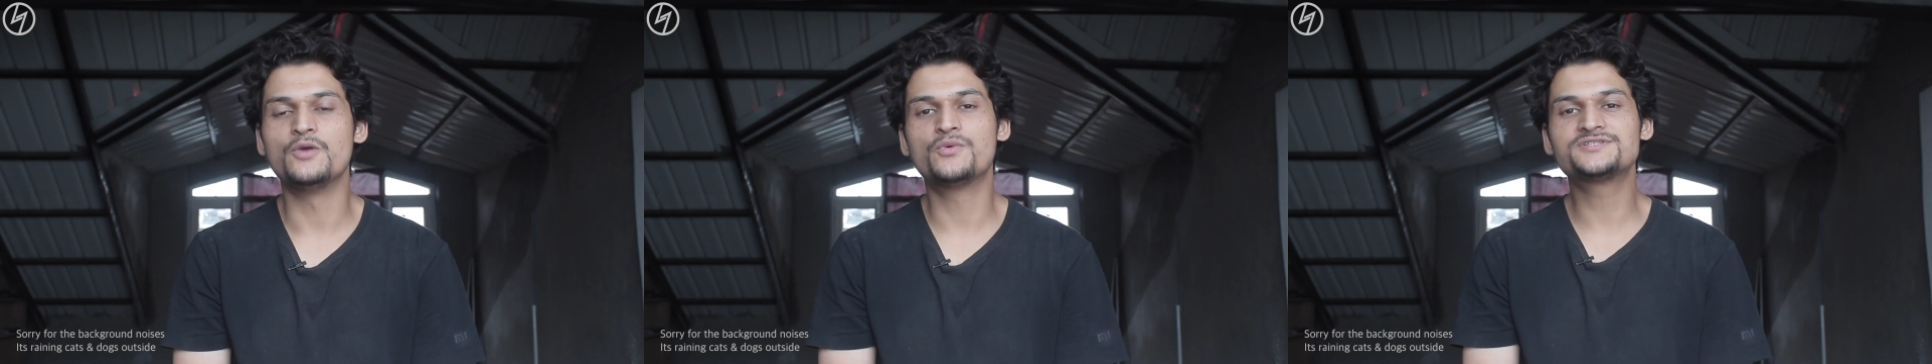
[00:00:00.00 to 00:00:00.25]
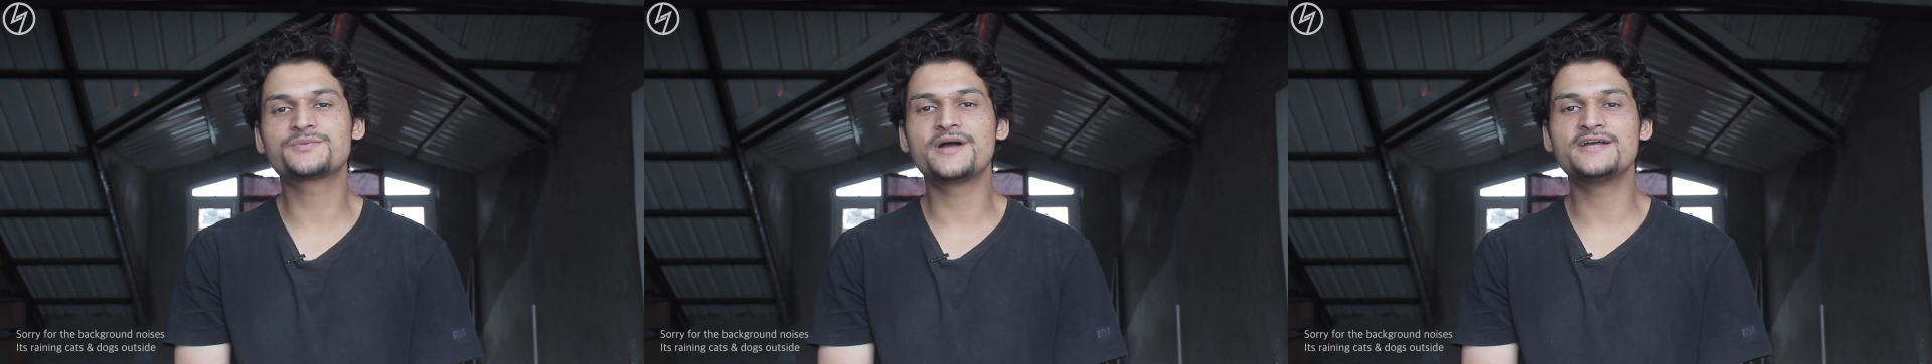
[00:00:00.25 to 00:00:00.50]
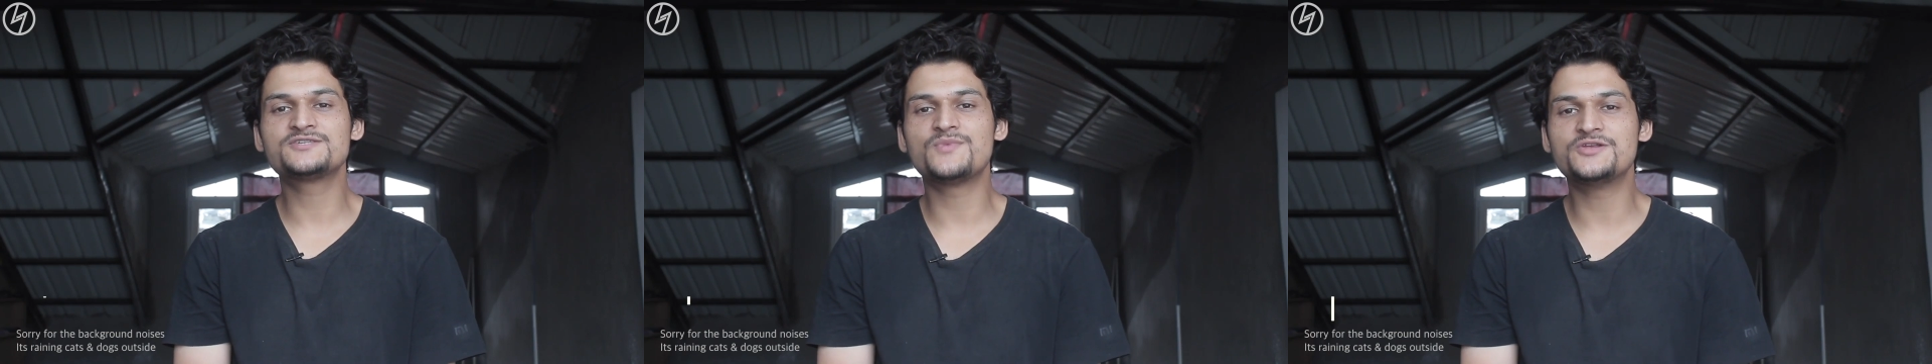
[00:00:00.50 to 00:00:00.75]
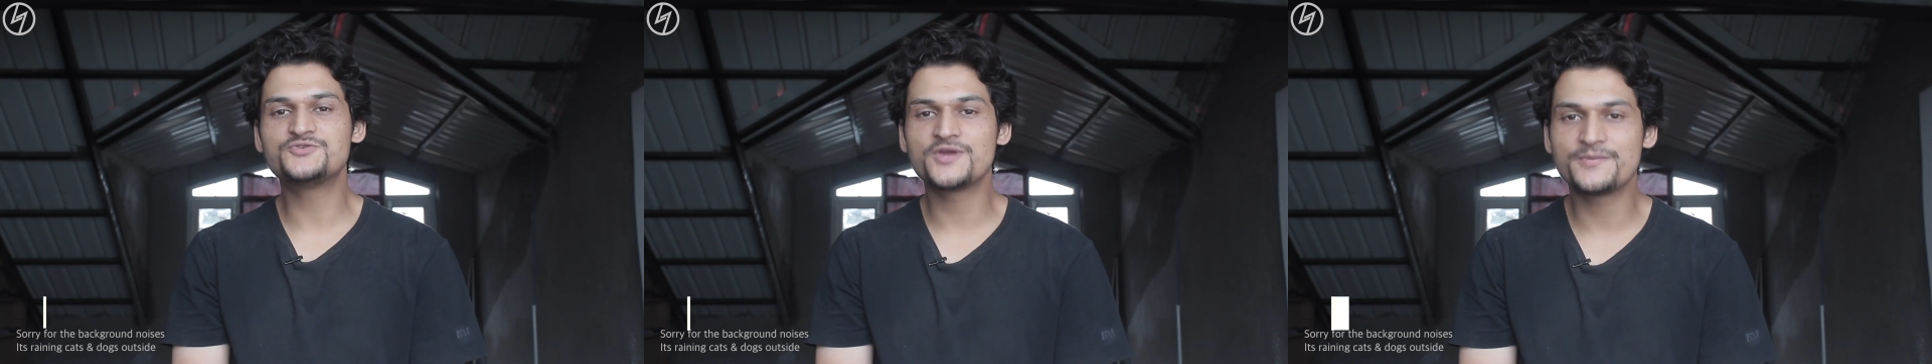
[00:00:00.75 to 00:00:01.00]
Hey, what's up guys,
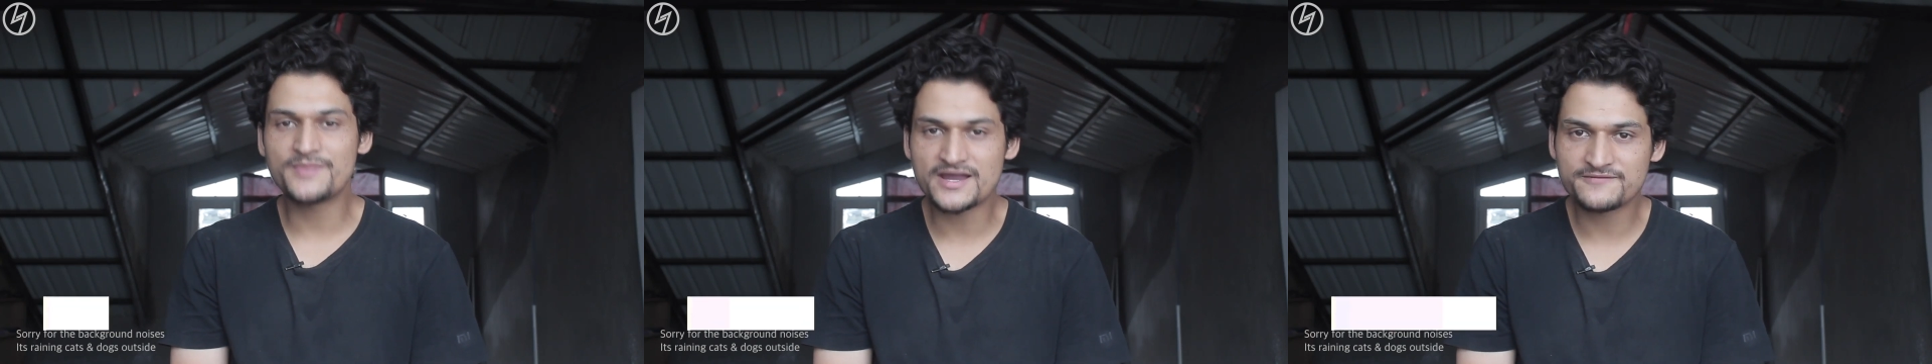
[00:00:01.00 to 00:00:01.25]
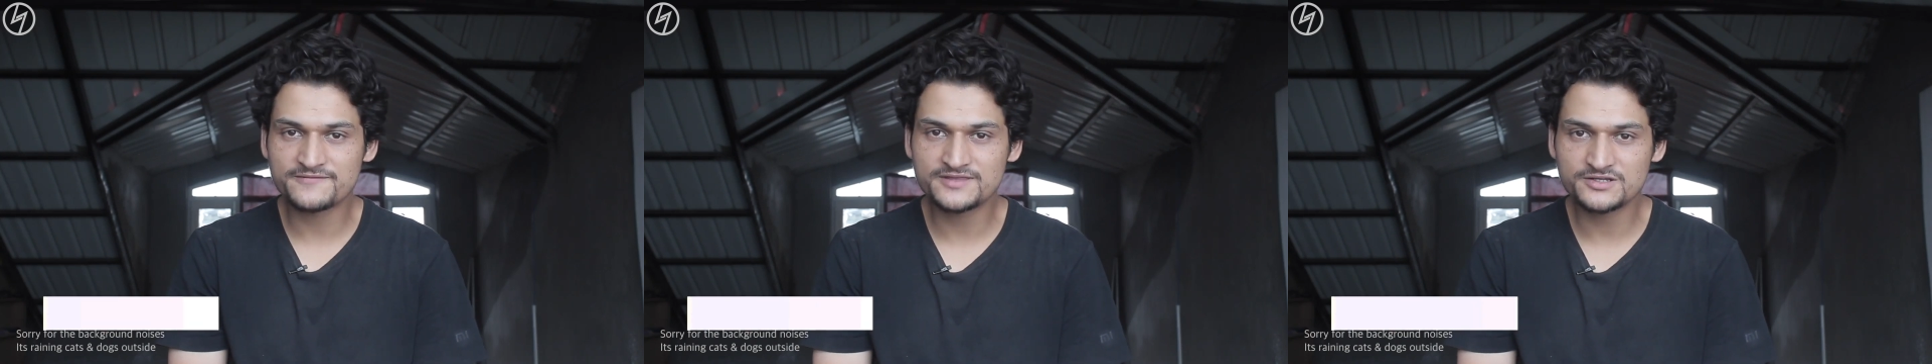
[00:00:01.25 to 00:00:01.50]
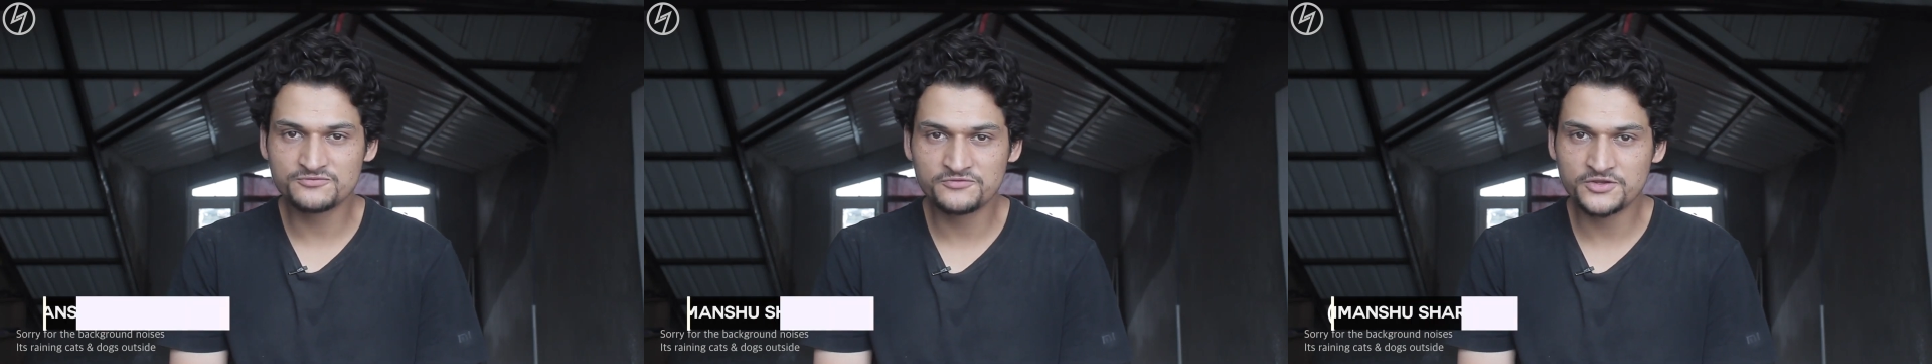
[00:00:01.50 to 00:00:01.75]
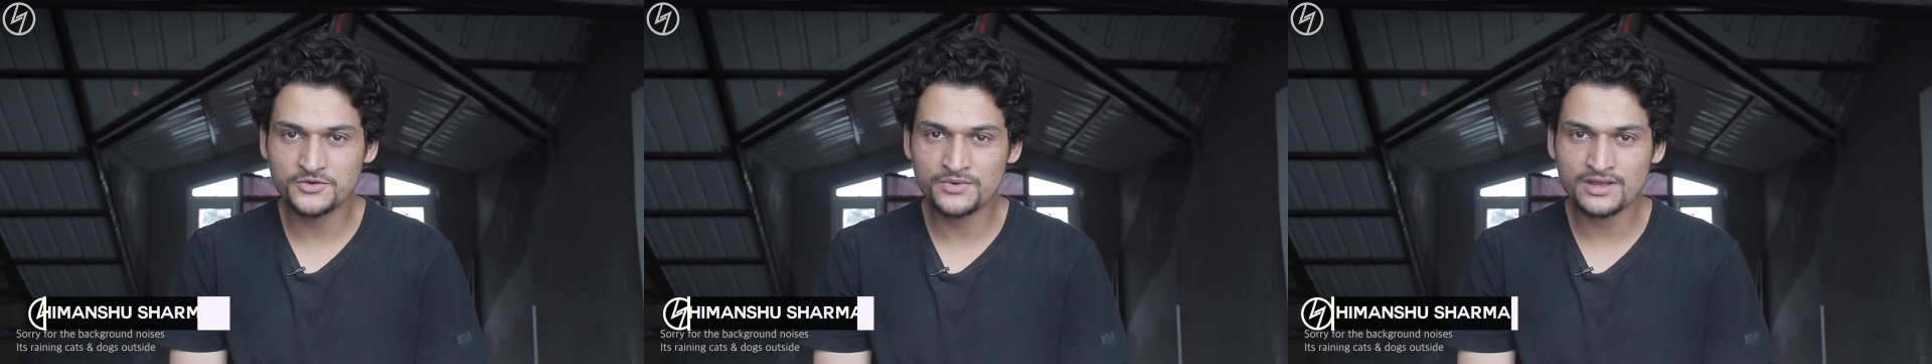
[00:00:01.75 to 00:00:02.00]
Himanshu here, back with another
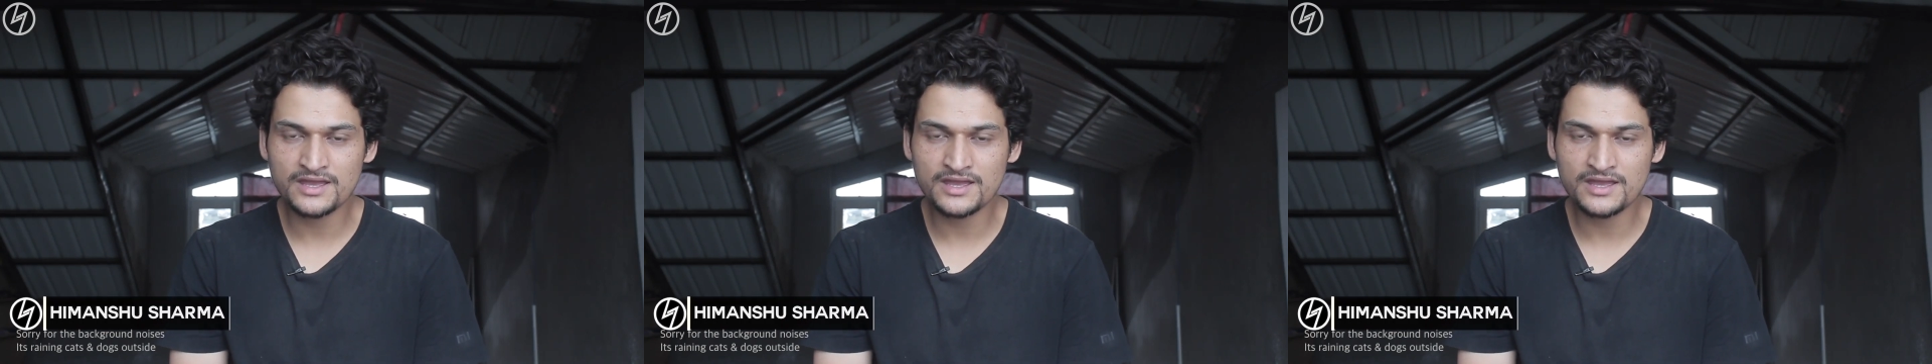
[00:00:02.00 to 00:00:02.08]
video,